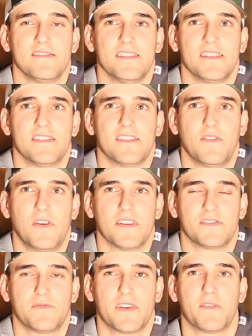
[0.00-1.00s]
Yeah. Well, I
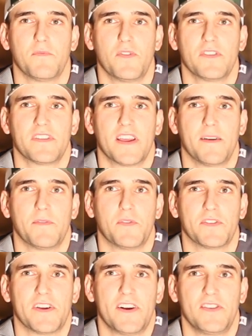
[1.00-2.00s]
swam one time. I
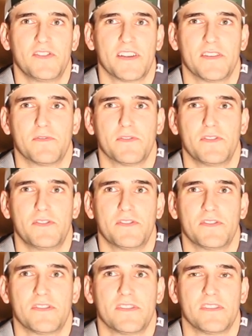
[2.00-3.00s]
went to Holiday
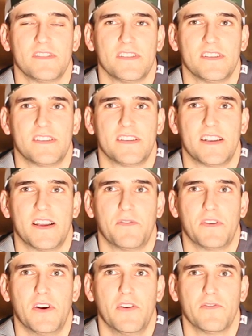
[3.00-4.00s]
World, and then I
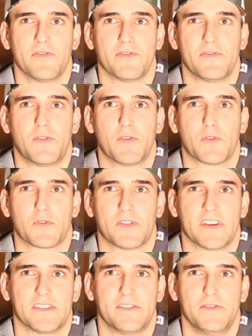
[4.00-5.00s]
went 0 for 4
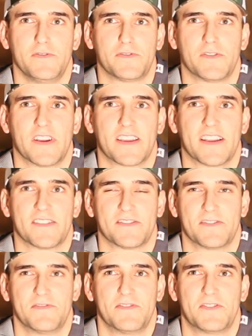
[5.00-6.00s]
with 2 strikeouts
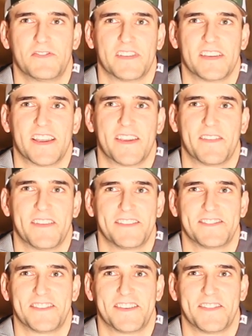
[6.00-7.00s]
in a Little League game, and he
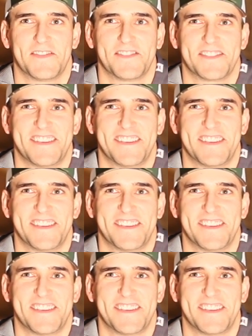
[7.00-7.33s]
said never